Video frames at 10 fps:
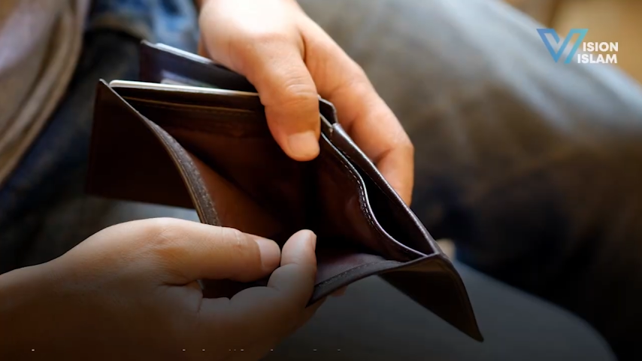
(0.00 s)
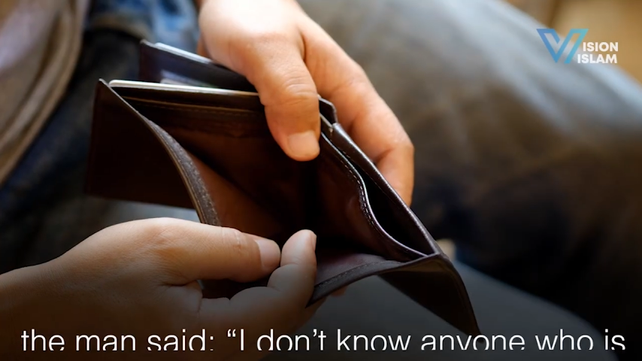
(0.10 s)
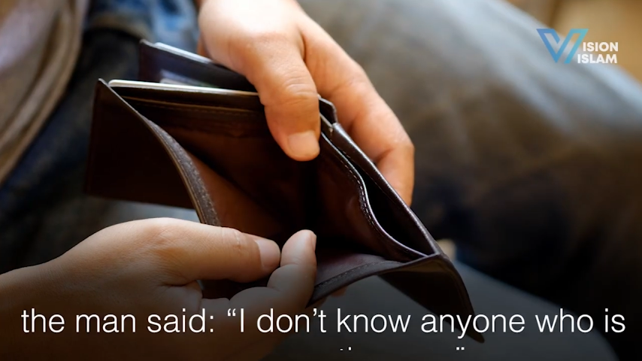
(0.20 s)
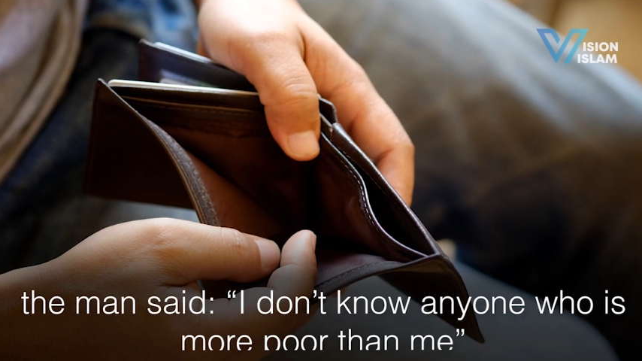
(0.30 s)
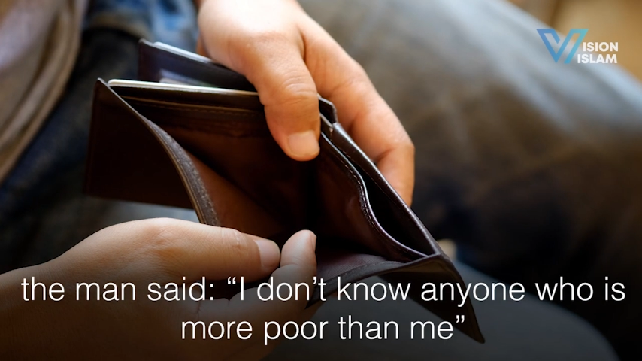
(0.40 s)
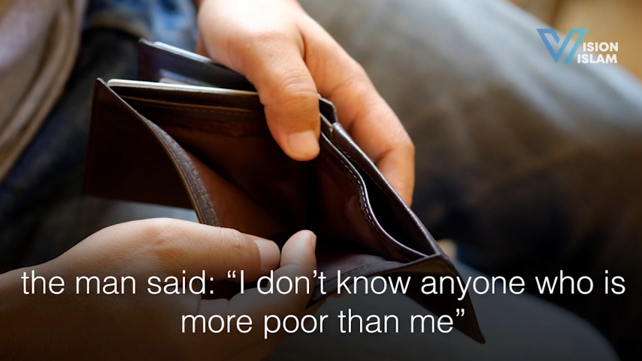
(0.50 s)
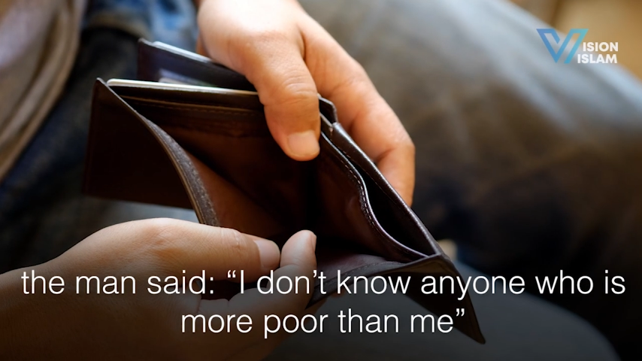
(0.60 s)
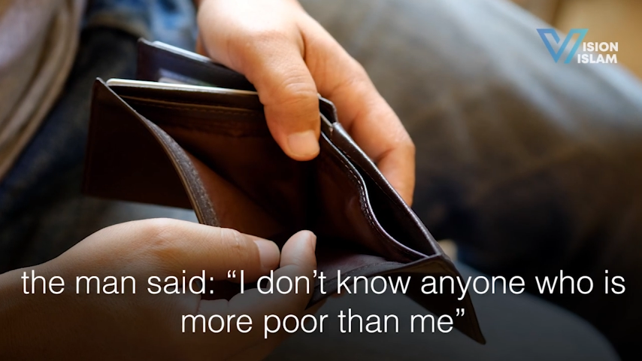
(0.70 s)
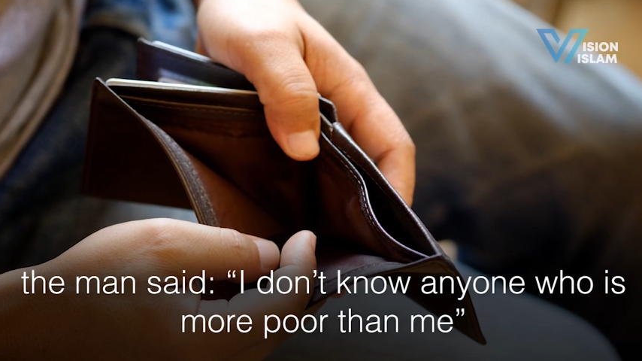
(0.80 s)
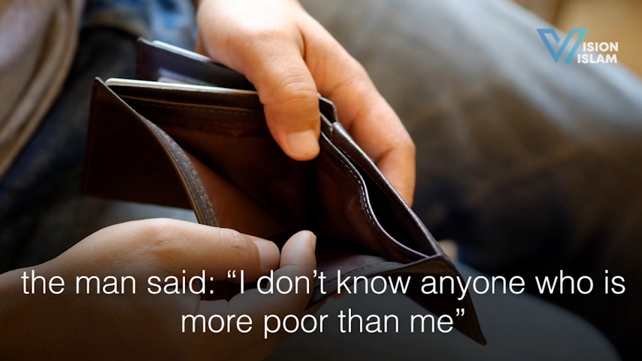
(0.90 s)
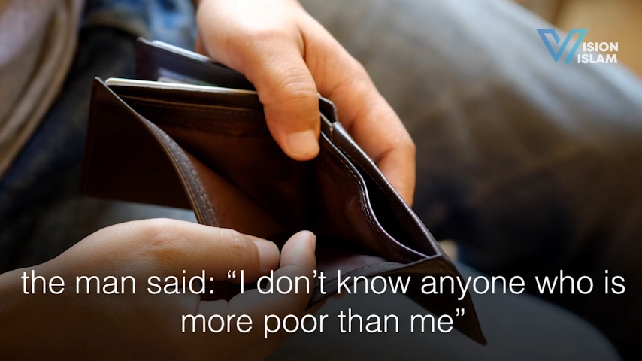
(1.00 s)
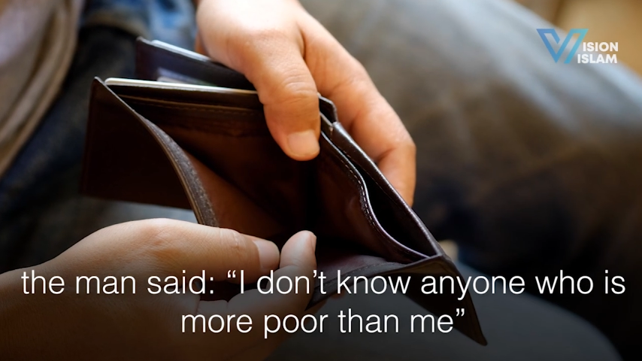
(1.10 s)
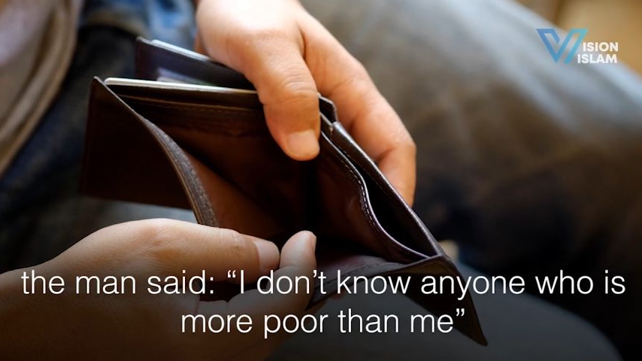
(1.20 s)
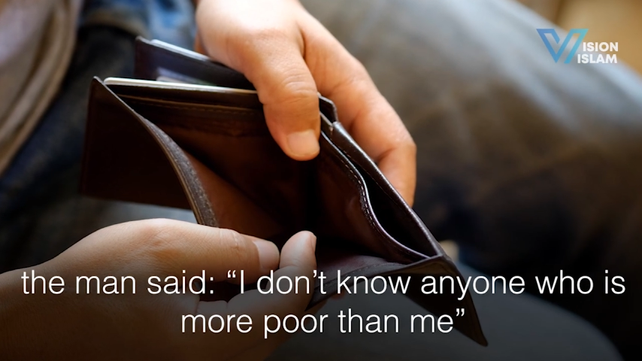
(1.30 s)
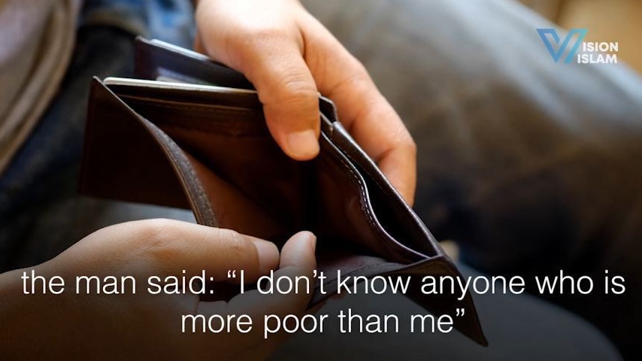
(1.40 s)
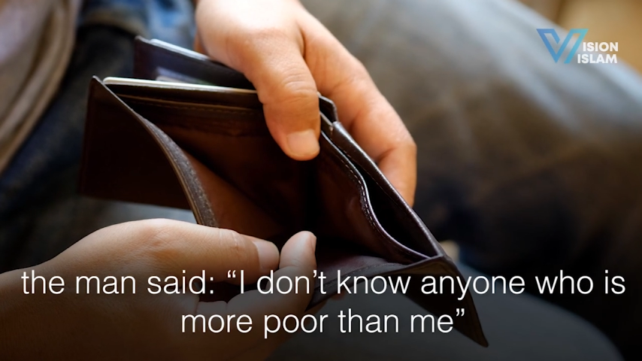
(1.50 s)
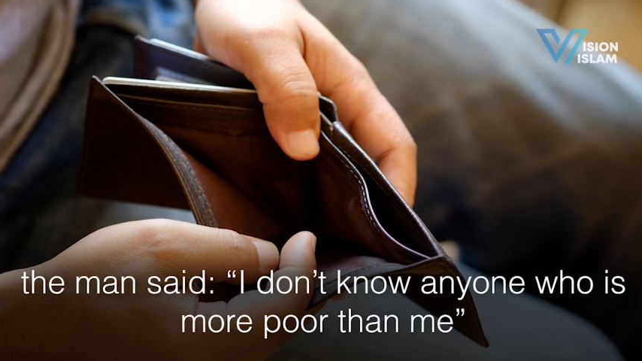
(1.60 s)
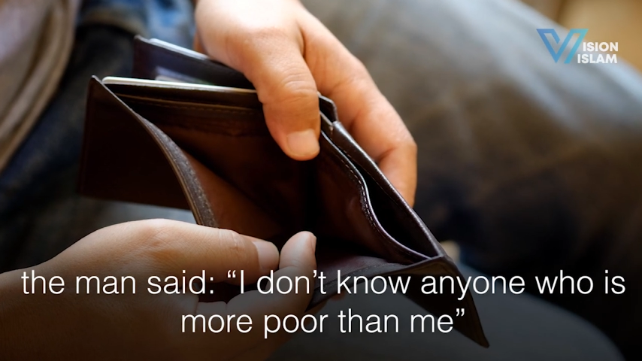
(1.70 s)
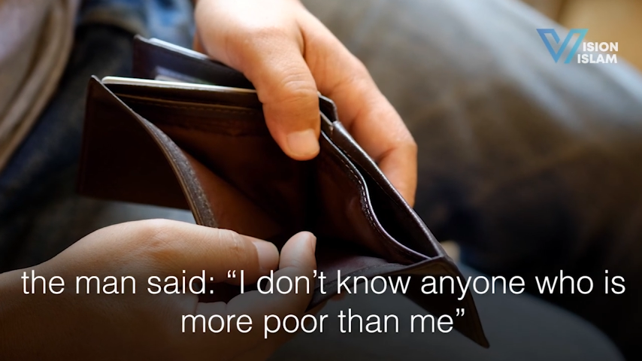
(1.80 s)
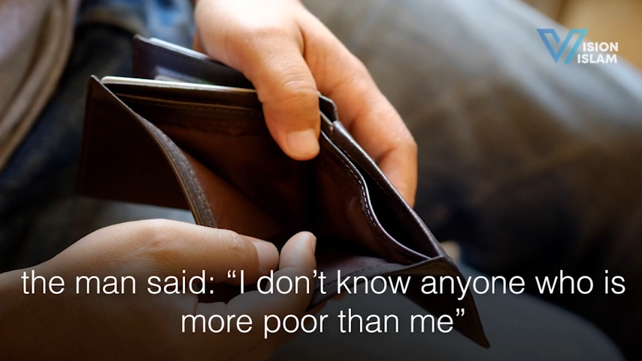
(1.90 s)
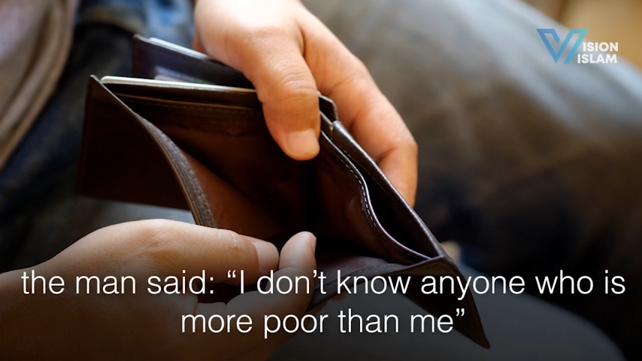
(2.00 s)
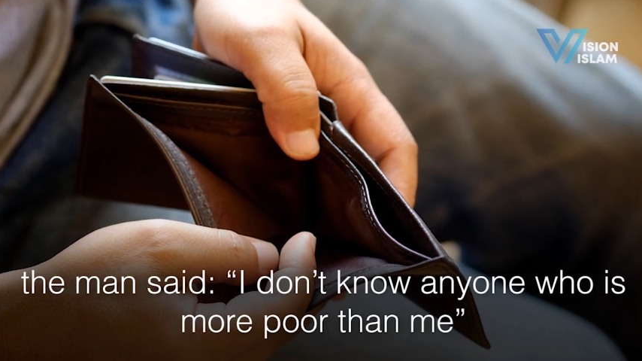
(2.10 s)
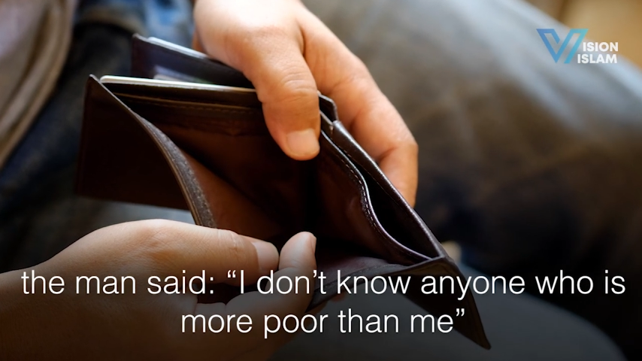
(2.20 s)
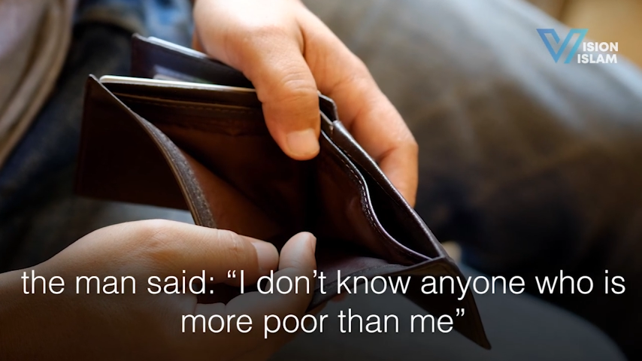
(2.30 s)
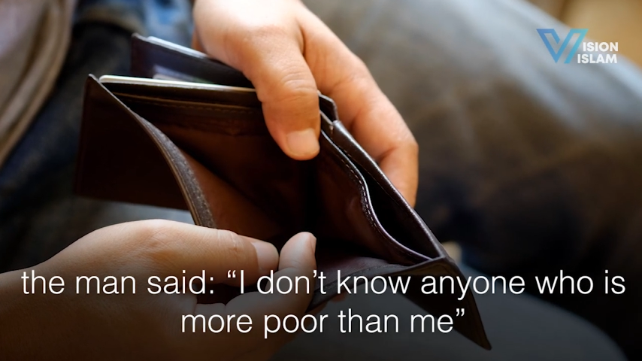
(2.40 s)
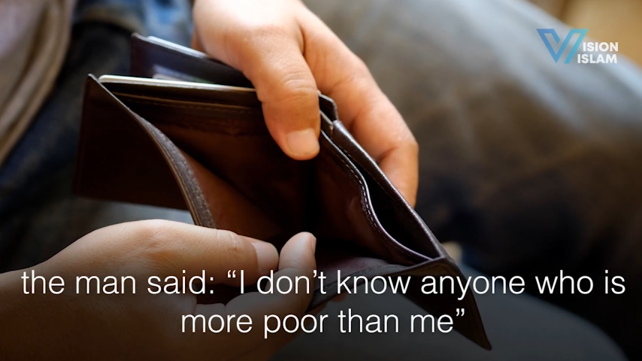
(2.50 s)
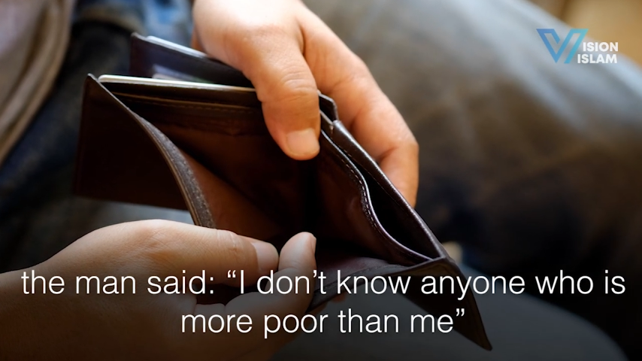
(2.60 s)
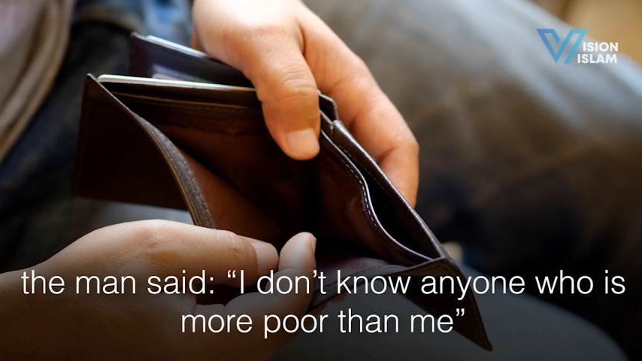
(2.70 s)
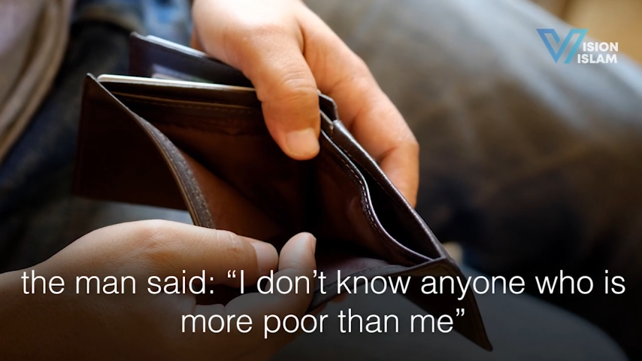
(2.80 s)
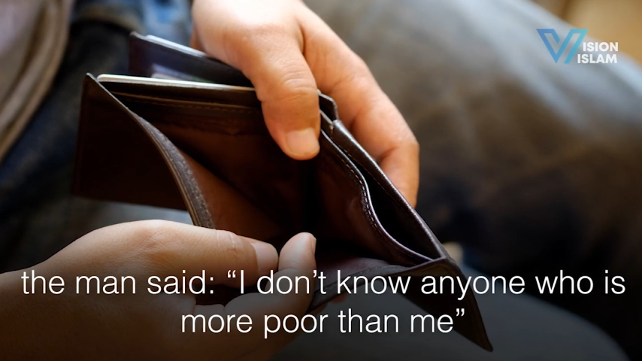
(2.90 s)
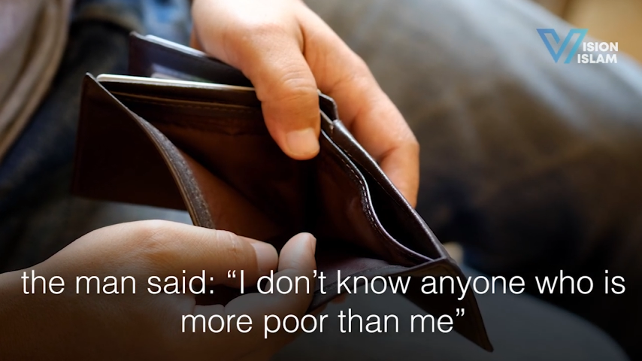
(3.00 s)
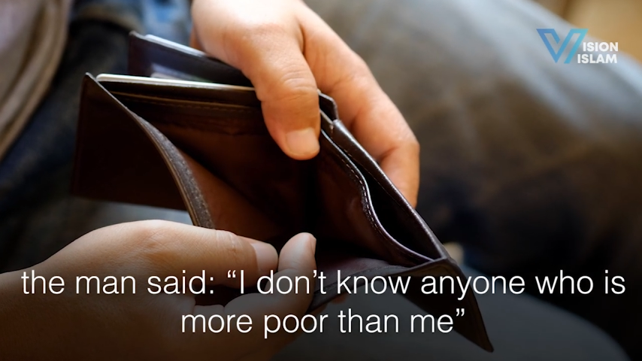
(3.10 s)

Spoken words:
(no speaker visible)